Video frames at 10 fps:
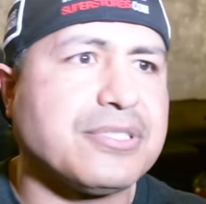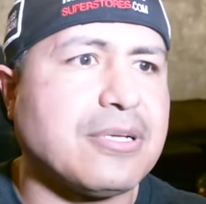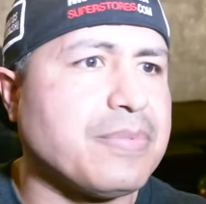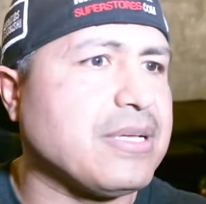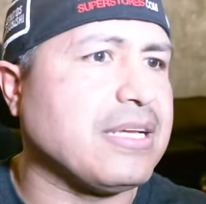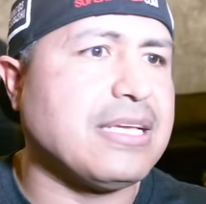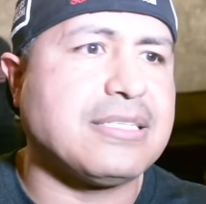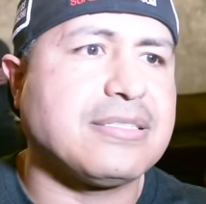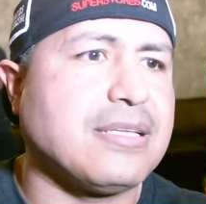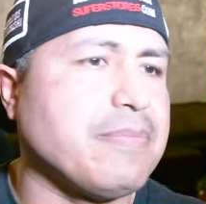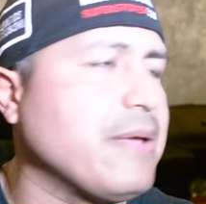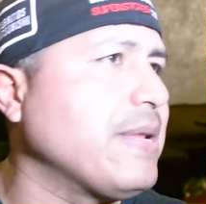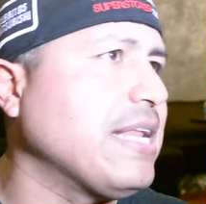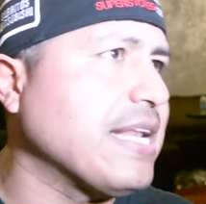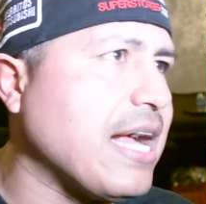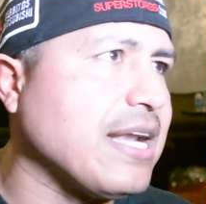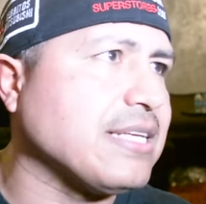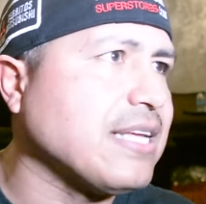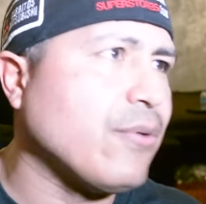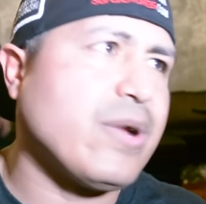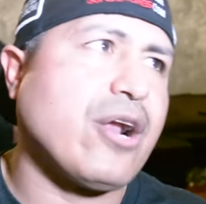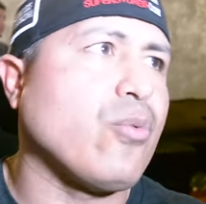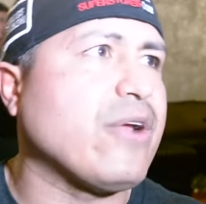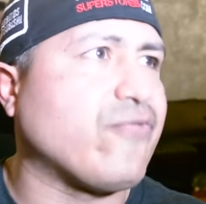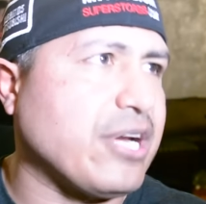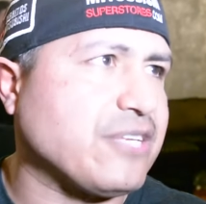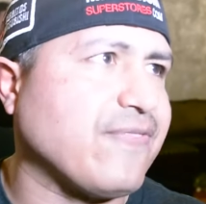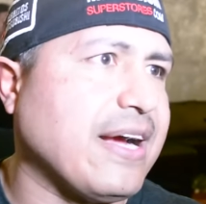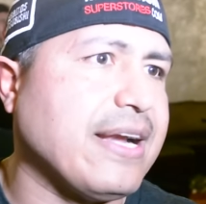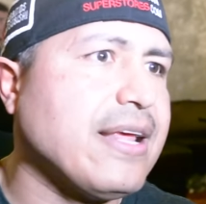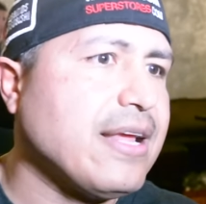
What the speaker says: something against maybe Linares, we gotta wait for his fight.